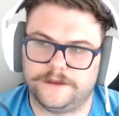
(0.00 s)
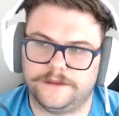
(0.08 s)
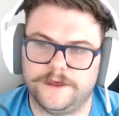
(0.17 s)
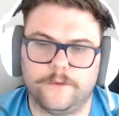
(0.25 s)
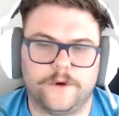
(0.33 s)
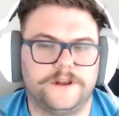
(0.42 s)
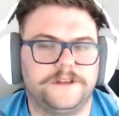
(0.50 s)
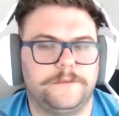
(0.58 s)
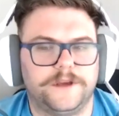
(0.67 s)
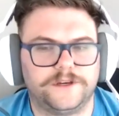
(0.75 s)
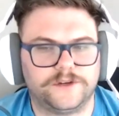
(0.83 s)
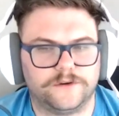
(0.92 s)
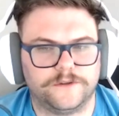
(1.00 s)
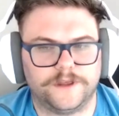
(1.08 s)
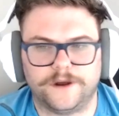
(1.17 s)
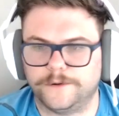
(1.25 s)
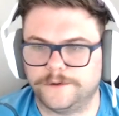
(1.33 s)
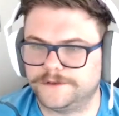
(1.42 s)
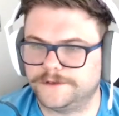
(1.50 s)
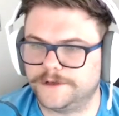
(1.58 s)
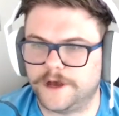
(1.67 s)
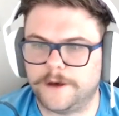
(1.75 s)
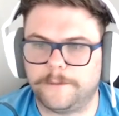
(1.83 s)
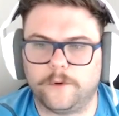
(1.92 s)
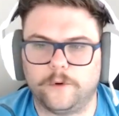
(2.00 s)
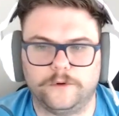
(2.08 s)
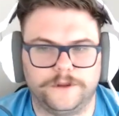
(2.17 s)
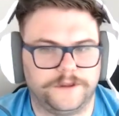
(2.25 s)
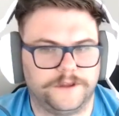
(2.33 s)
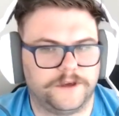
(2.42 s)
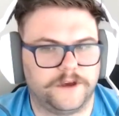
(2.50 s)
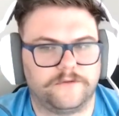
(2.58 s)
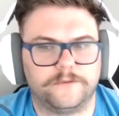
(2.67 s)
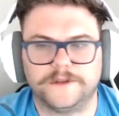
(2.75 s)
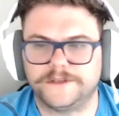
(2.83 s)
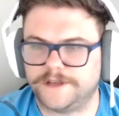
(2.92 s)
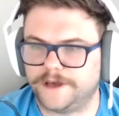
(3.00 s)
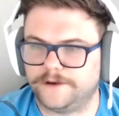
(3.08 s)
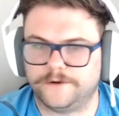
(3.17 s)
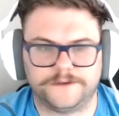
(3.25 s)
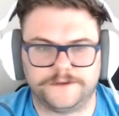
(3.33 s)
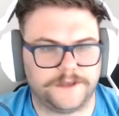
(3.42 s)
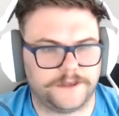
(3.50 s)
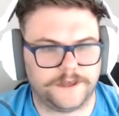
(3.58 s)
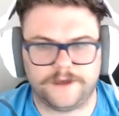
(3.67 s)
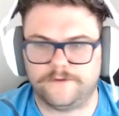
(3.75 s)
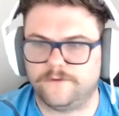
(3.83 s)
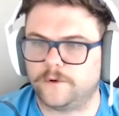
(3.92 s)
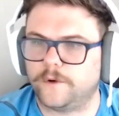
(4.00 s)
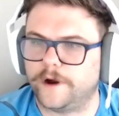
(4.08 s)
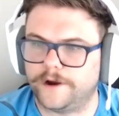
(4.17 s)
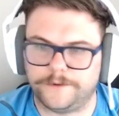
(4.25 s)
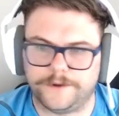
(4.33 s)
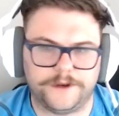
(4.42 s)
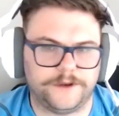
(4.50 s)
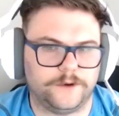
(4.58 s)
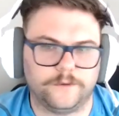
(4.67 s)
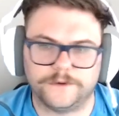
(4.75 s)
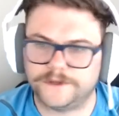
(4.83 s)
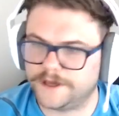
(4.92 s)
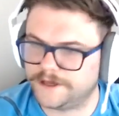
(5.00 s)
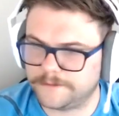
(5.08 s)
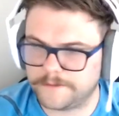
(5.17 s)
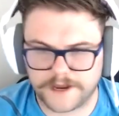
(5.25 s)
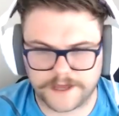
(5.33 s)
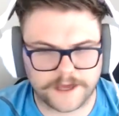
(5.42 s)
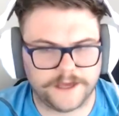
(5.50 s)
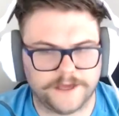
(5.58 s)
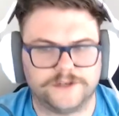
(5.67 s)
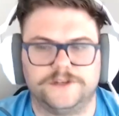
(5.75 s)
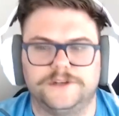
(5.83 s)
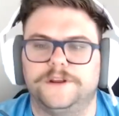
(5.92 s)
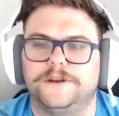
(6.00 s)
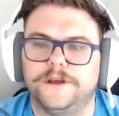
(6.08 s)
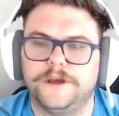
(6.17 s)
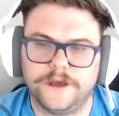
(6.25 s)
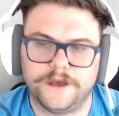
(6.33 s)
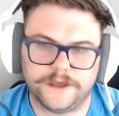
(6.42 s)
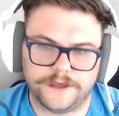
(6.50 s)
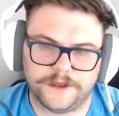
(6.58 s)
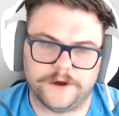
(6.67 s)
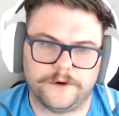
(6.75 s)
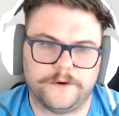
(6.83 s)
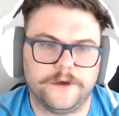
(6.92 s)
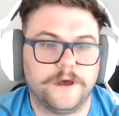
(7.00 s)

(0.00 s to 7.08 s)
they wanted to make sure that I was upholding the government standards that they required me to do with taking the medication and you yeah. know